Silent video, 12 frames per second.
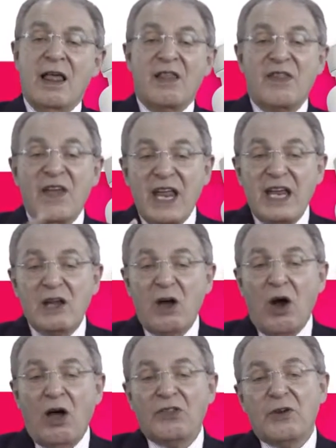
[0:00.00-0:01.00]
Then
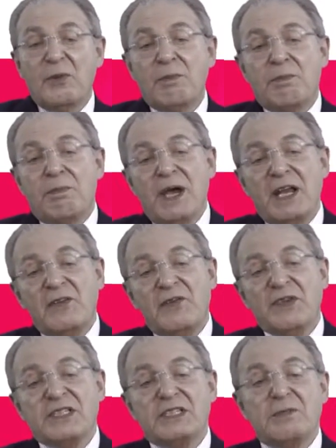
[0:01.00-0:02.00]
other
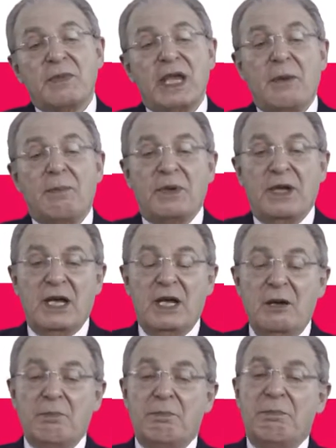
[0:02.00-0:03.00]
benefits may
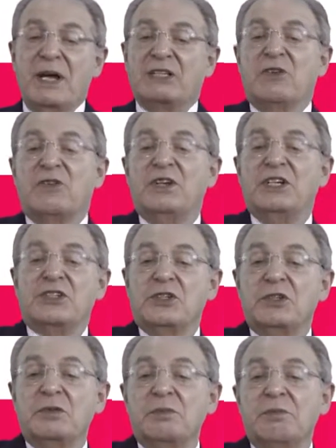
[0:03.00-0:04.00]
appear: better
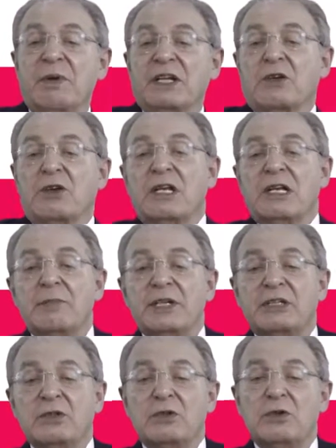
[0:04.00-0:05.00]
vision, better
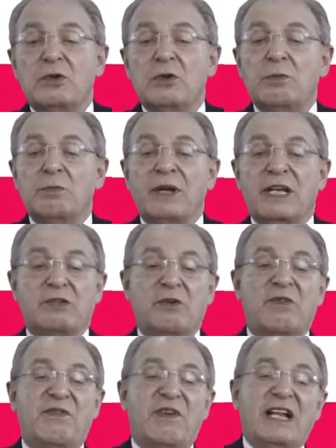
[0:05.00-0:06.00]
libido,
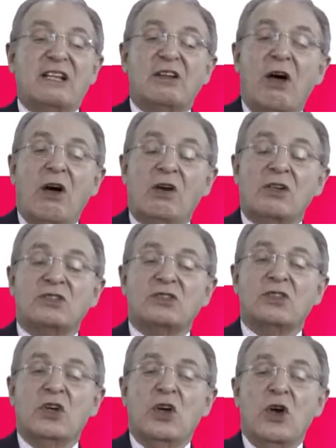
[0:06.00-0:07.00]
better fat
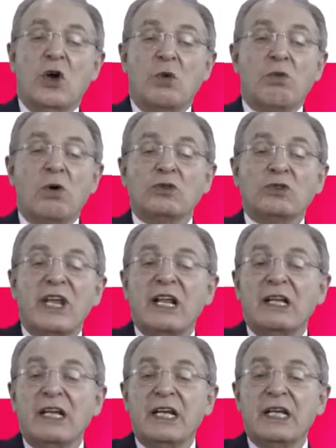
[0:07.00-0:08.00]
loss, wound
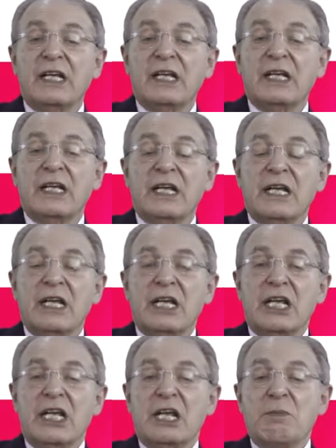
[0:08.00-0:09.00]
healing,
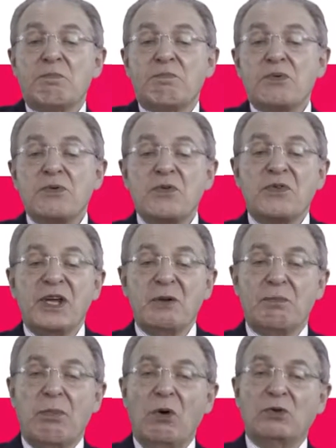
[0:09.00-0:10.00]

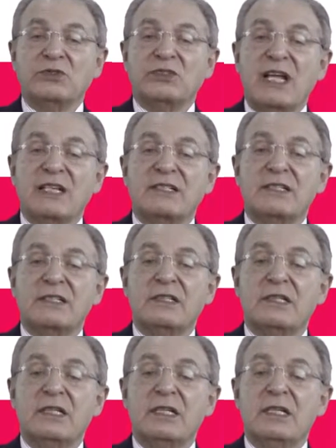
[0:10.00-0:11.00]
improving bone
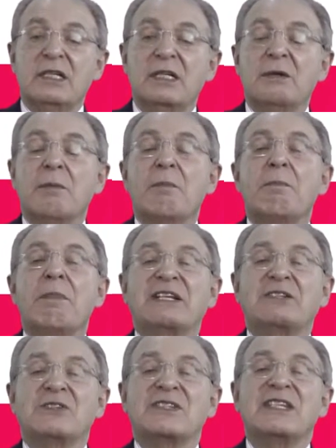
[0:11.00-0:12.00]
density,
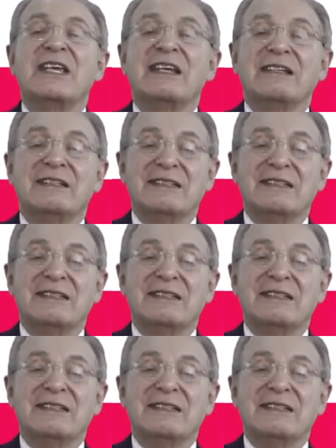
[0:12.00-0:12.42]
better skin.